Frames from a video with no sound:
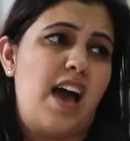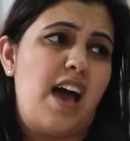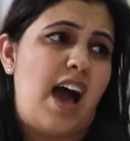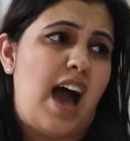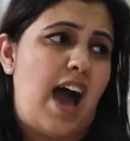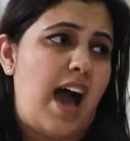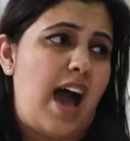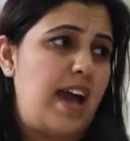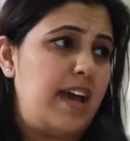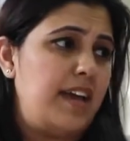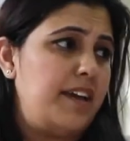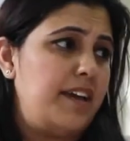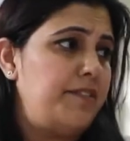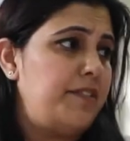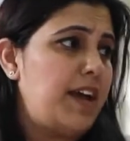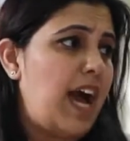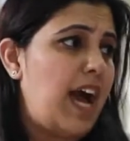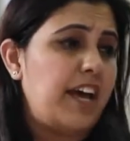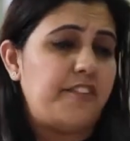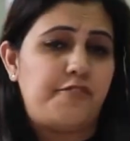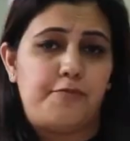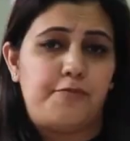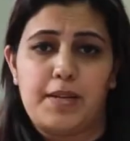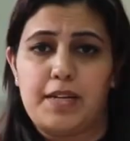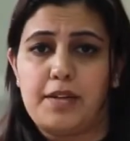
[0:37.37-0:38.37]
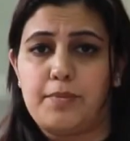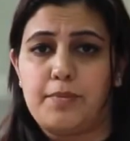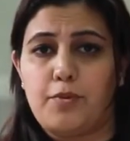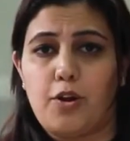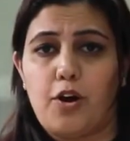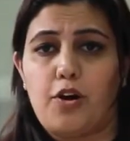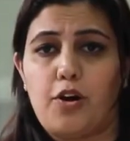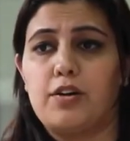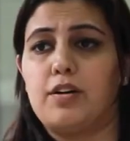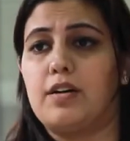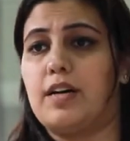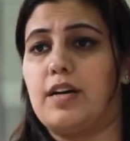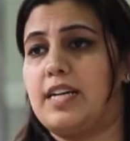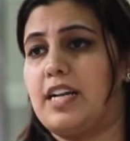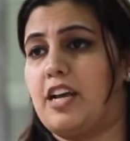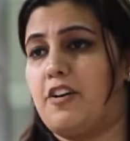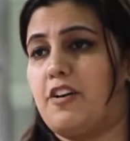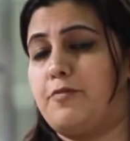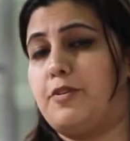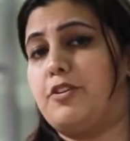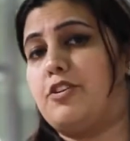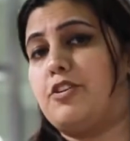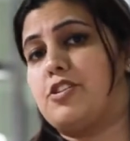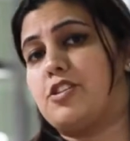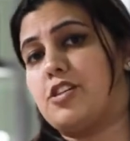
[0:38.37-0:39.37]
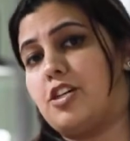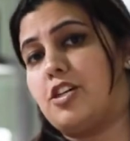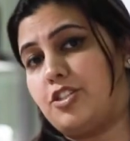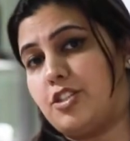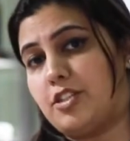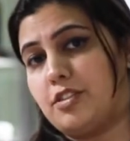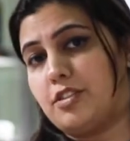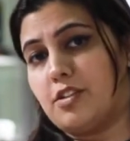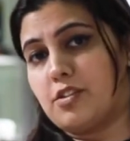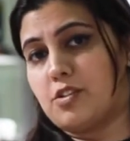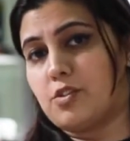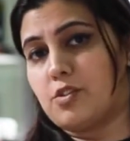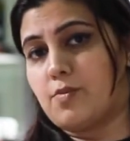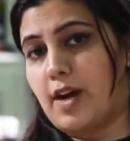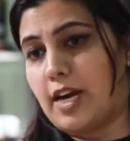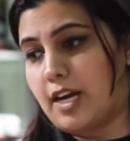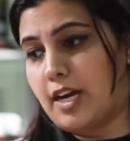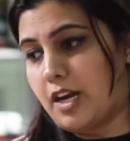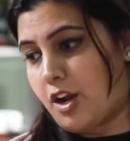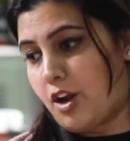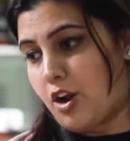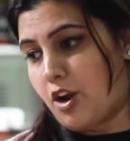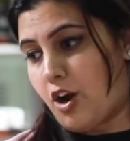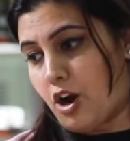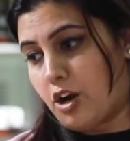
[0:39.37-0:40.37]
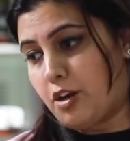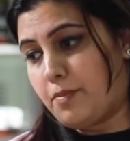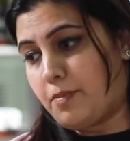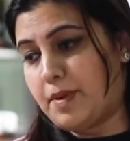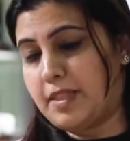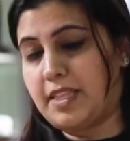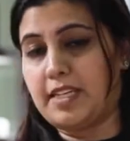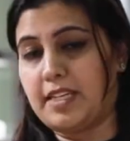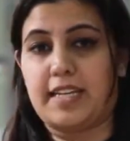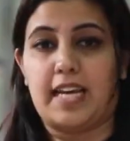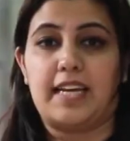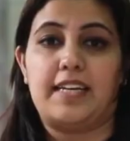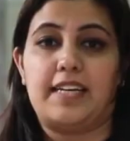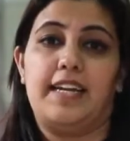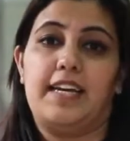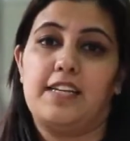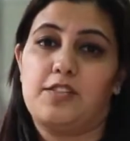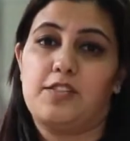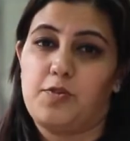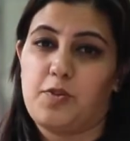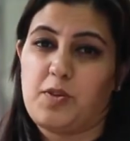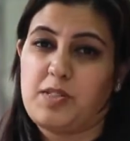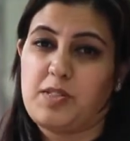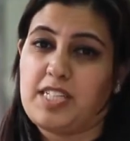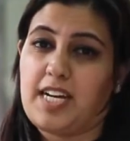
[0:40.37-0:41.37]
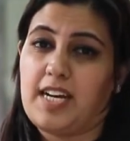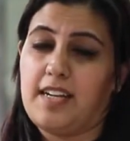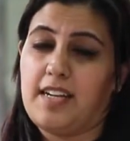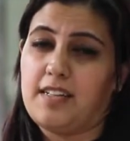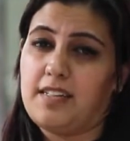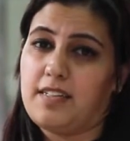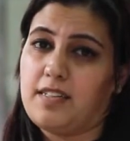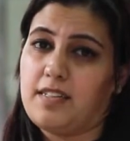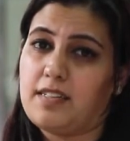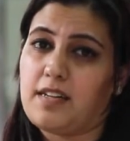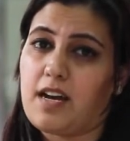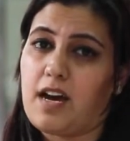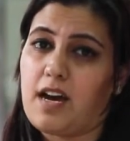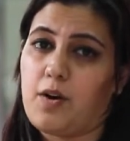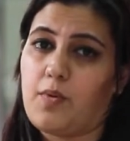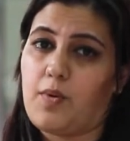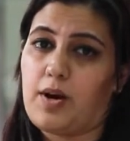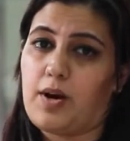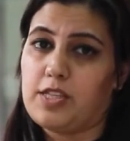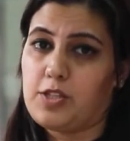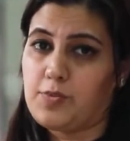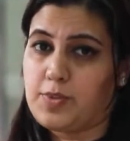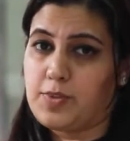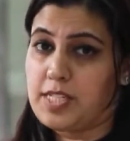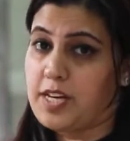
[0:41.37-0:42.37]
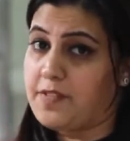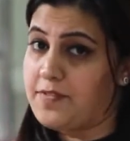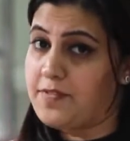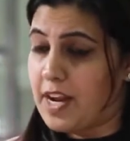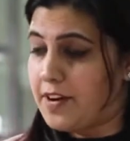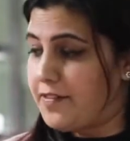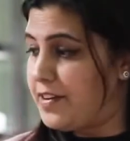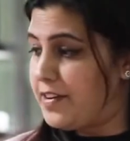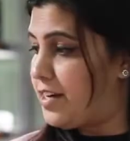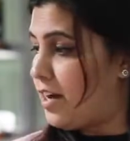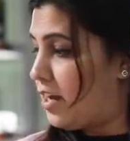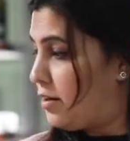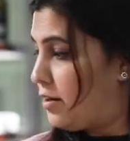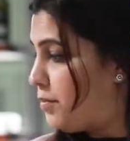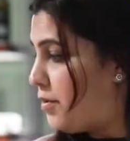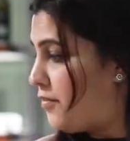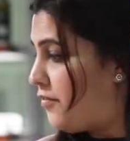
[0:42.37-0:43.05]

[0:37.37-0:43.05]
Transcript: I've been a blogger and I've been researching this quite a lot, but the techniques which I learned are ones which I've never done